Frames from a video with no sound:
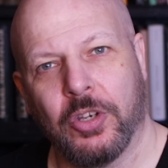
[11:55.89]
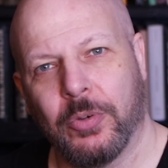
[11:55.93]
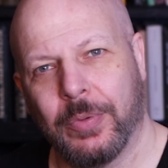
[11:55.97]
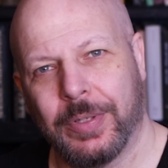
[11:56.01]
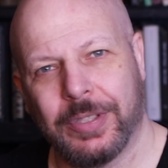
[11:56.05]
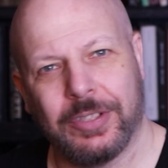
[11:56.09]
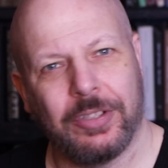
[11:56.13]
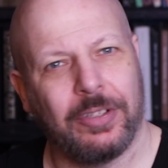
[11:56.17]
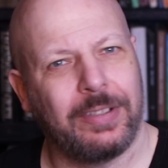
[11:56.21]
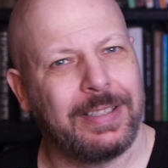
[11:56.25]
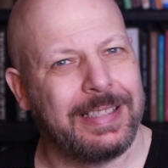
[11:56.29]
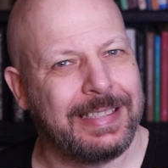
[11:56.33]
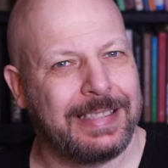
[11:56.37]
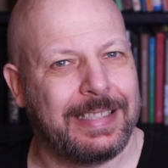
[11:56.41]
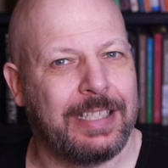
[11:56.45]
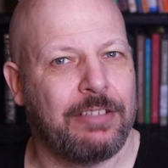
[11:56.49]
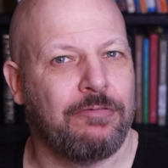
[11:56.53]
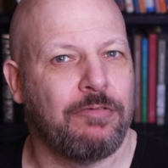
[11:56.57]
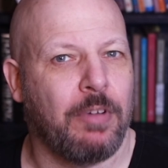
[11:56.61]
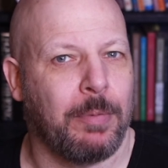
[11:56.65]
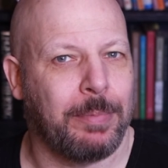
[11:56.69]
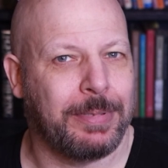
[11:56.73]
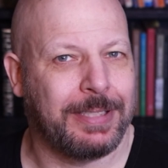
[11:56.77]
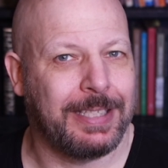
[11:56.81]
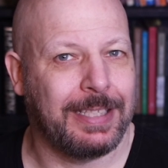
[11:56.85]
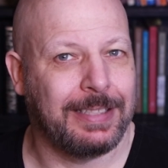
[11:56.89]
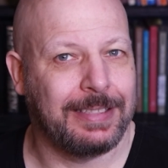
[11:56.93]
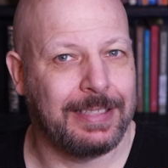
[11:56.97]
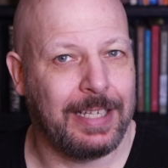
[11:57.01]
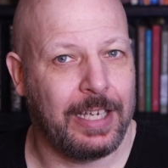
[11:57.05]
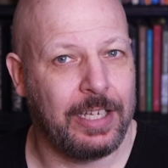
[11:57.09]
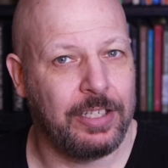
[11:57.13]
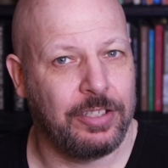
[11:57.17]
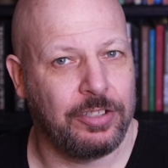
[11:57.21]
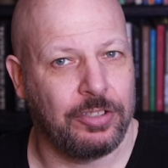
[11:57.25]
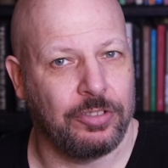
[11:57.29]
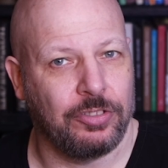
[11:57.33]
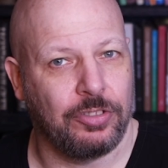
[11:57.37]
we certainly see
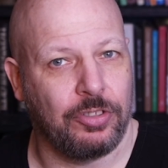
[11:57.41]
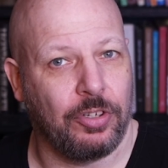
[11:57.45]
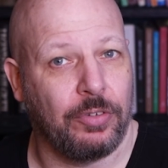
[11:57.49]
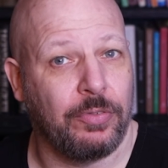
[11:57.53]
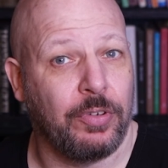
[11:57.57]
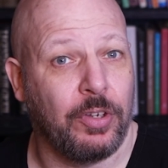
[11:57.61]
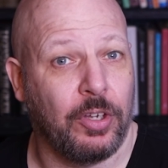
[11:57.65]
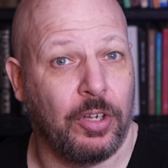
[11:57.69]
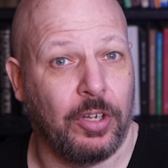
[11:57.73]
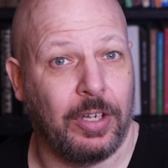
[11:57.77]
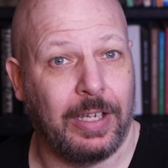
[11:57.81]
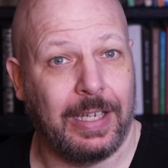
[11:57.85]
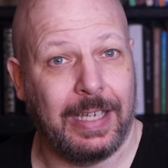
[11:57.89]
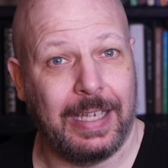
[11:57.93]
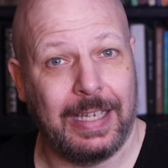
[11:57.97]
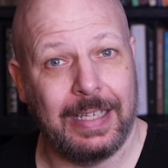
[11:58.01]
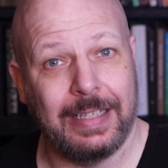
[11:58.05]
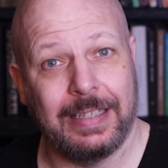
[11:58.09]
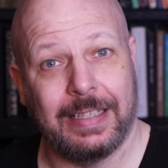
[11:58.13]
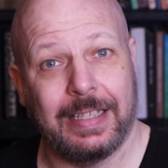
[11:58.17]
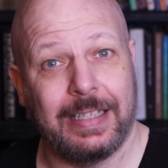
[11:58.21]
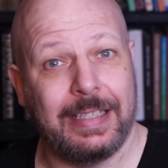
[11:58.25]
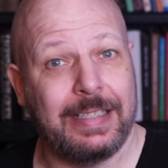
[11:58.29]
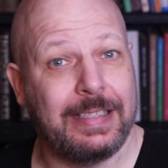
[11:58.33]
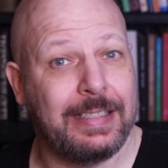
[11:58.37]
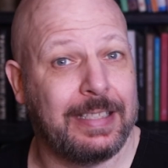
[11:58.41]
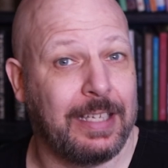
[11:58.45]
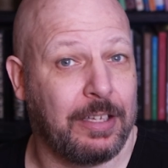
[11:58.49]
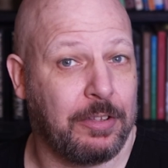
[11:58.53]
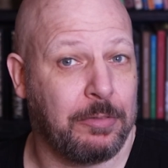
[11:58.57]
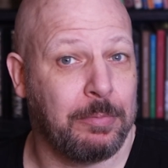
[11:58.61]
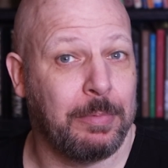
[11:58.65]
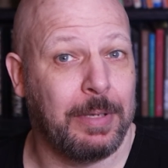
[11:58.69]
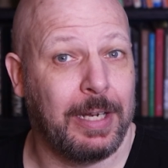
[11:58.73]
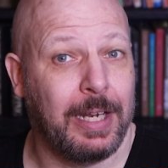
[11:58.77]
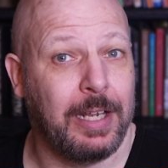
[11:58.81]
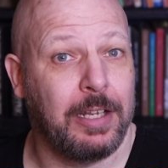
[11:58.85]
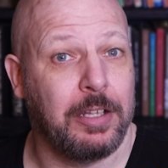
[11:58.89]
representations of her in the
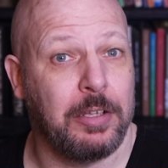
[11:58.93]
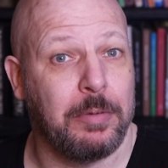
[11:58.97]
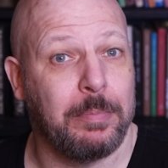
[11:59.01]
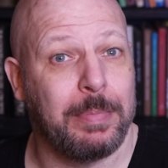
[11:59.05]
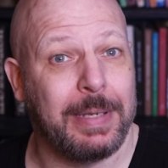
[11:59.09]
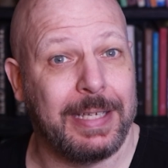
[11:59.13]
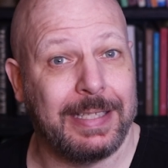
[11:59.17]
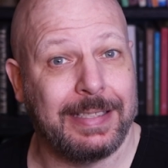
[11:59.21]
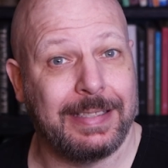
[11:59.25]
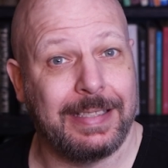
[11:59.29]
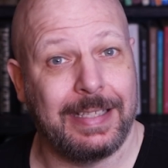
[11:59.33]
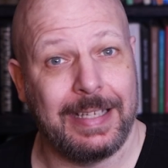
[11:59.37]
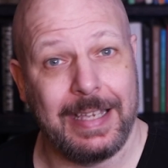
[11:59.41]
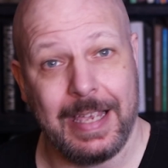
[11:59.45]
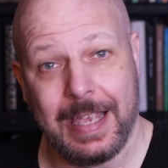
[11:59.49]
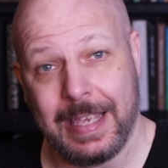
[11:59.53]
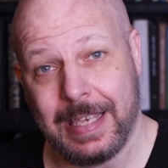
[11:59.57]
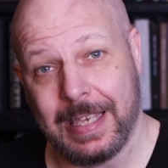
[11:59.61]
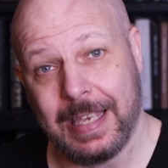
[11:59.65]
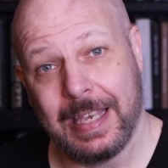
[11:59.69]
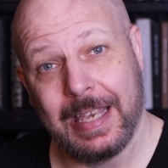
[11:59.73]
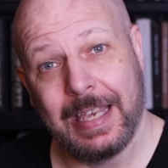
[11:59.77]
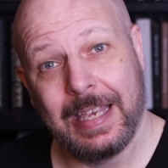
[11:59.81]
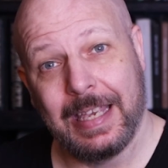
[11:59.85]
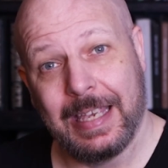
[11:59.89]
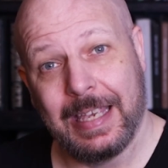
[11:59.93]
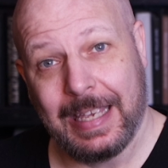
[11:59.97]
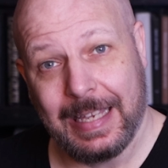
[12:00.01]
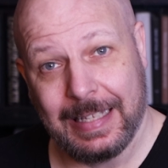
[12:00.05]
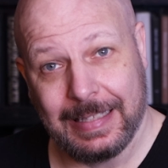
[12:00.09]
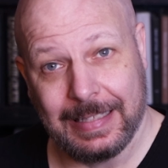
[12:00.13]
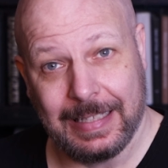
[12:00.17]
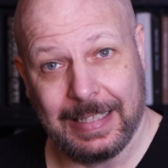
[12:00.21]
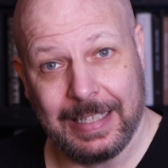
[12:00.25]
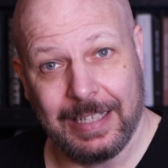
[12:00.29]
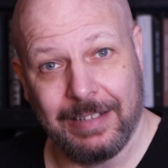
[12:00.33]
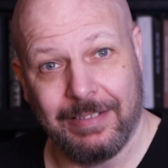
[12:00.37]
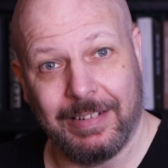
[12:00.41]
6th millennium BCE
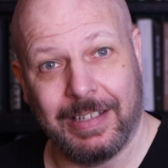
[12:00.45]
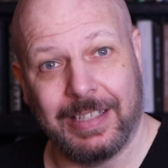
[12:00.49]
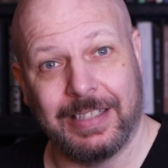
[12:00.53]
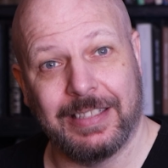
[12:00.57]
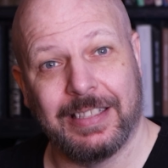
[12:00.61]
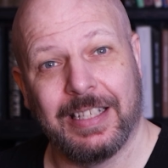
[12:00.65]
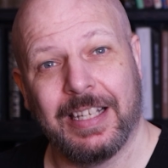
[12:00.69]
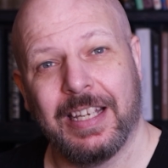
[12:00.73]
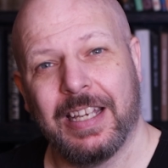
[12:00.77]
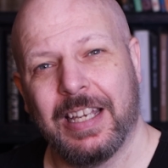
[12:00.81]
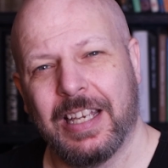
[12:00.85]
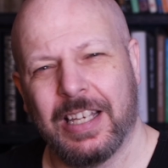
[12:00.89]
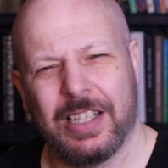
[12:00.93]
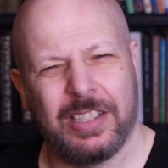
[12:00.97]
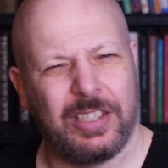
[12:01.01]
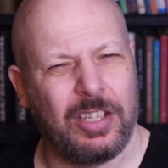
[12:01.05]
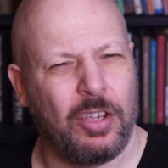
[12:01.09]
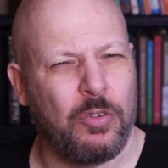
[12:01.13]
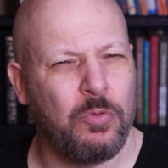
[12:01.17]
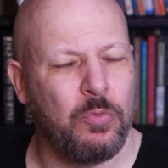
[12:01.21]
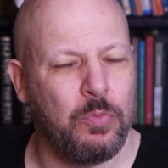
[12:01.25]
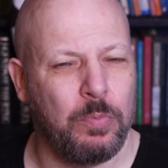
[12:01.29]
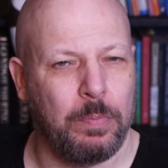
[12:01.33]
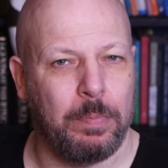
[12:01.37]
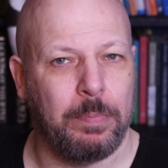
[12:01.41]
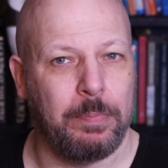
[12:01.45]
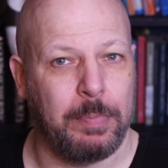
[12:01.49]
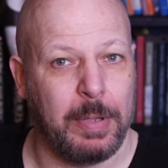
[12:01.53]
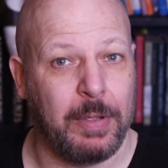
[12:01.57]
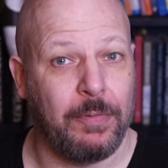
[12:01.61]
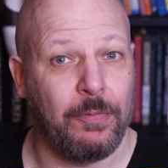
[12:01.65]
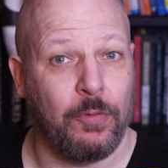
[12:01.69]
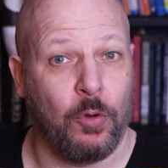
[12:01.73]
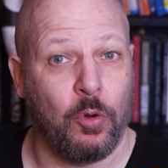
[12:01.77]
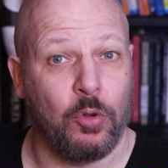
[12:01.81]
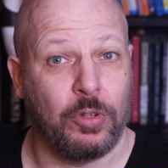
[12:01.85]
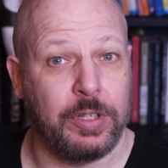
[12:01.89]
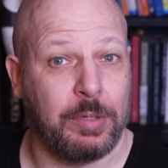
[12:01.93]
in the Near East, and so
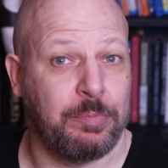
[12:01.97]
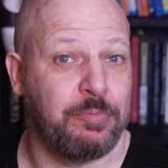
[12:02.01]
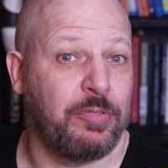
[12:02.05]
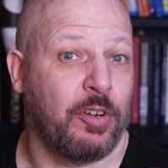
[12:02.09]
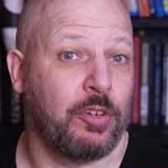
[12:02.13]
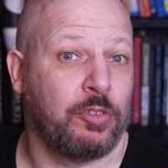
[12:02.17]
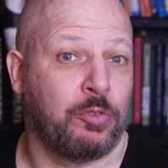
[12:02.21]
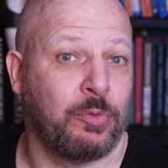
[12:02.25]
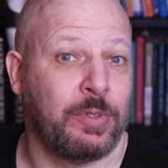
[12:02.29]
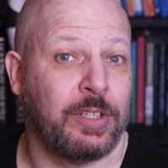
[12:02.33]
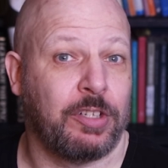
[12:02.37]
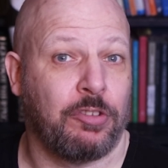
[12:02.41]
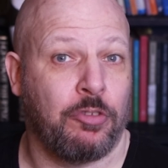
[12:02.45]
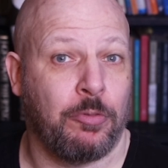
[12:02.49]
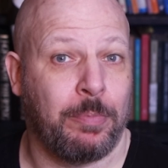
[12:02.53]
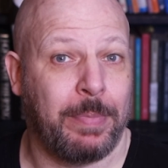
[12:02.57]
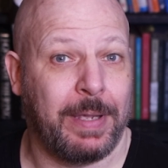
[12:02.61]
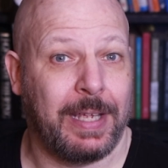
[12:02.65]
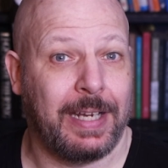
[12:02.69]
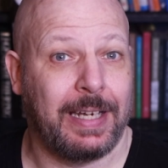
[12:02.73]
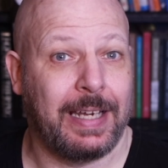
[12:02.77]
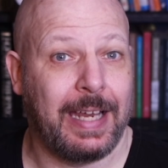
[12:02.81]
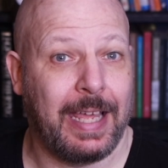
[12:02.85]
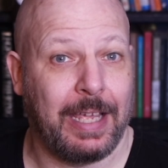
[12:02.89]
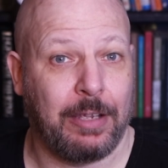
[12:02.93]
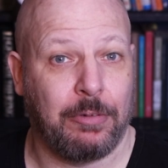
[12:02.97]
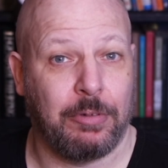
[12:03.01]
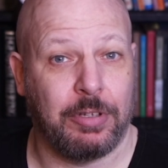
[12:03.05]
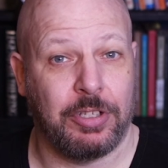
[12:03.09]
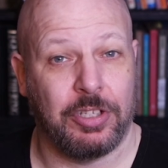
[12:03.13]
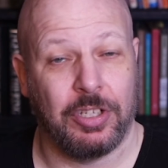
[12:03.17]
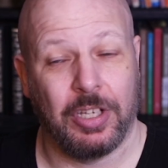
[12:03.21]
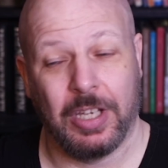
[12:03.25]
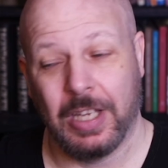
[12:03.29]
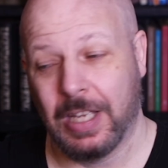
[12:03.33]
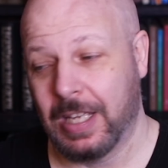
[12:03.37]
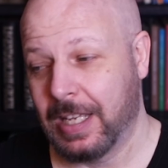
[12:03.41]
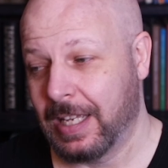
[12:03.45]
before the Proto-Indo-European
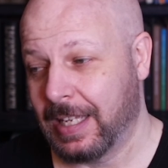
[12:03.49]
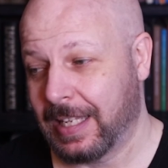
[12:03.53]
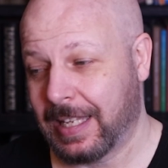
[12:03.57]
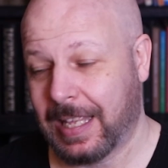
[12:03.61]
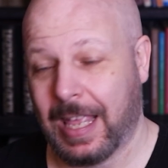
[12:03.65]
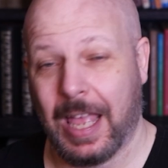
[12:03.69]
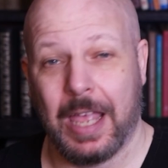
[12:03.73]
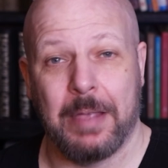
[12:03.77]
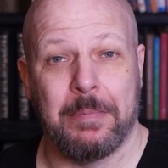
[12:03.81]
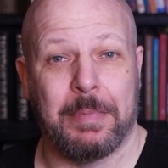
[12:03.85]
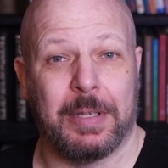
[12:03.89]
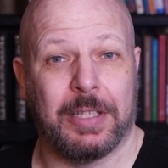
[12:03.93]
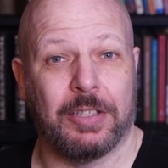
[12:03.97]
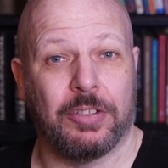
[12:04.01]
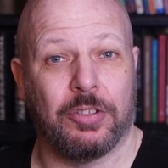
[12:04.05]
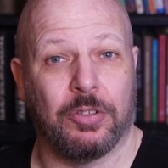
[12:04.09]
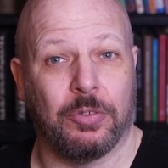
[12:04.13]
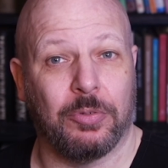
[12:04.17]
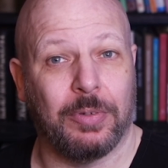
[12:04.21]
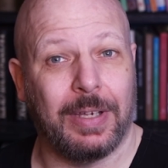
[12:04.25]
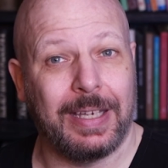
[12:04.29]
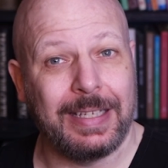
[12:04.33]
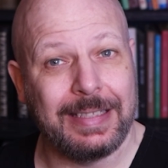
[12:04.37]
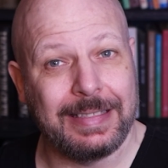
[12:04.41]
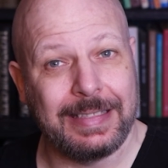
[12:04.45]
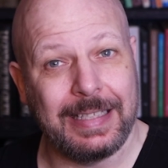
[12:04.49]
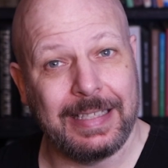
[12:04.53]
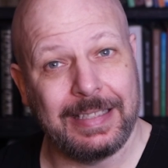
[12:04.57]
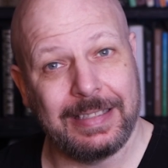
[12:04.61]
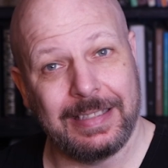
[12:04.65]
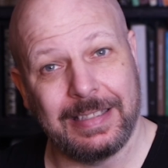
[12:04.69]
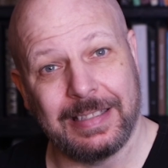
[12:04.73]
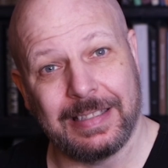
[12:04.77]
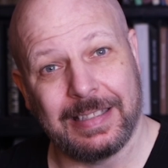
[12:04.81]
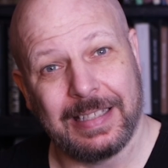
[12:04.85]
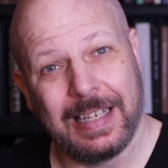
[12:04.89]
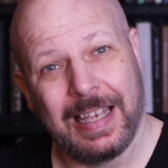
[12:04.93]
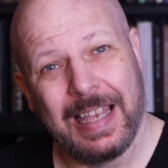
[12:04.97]
language came into
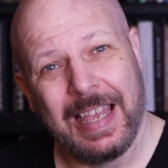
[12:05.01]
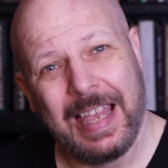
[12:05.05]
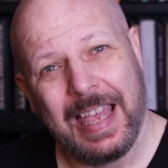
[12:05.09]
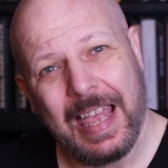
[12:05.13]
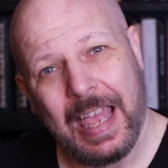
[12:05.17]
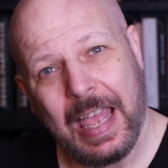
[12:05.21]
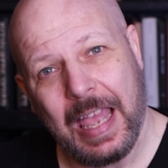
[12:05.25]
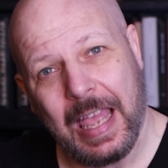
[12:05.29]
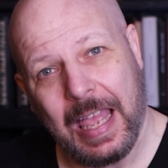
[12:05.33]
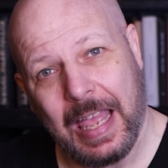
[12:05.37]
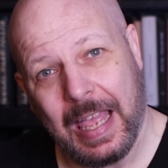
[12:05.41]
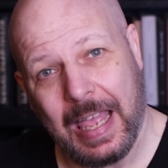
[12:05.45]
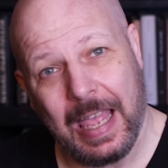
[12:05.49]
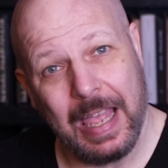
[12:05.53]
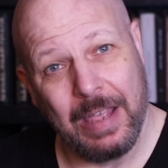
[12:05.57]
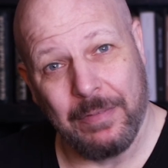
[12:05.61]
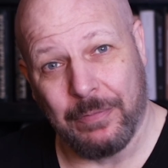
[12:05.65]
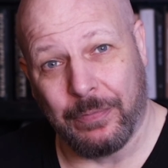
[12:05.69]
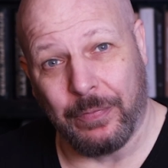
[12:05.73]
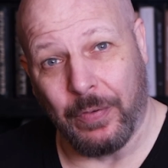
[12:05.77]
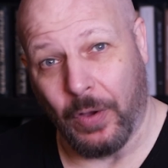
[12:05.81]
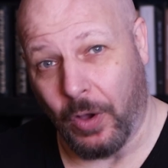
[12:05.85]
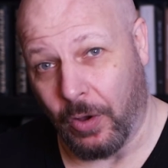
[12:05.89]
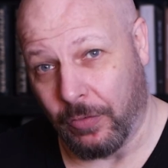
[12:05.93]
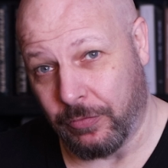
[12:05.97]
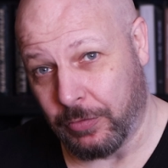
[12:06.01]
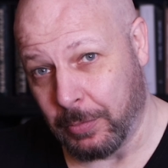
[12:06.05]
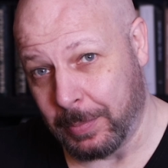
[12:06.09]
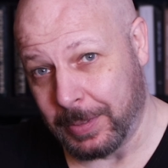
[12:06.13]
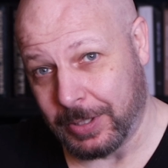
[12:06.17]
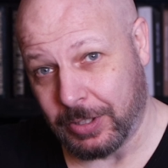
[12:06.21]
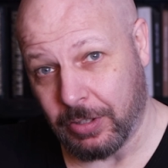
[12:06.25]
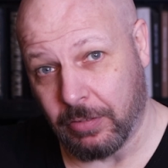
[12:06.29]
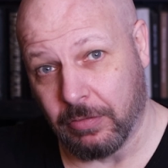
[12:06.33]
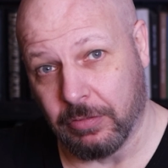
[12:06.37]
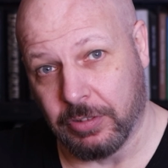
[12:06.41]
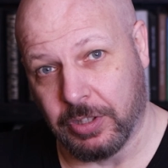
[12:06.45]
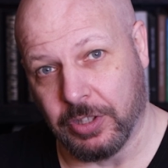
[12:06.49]
existence and far from
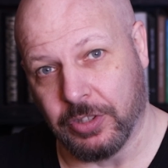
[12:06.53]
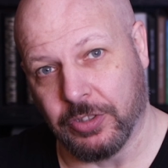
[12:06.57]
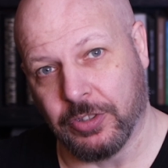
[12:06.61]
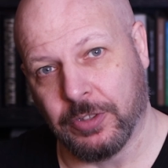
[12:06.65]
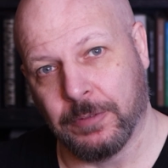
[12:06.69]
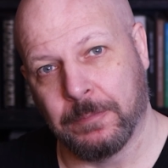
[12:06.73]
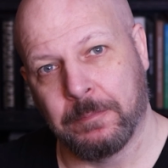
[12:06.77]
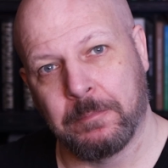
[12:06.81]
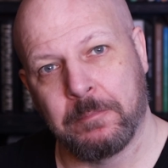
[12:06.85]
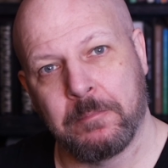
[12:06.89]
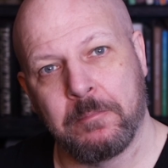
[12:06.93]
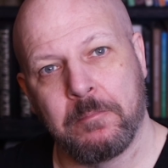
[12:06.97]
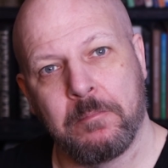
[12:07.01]
its origins.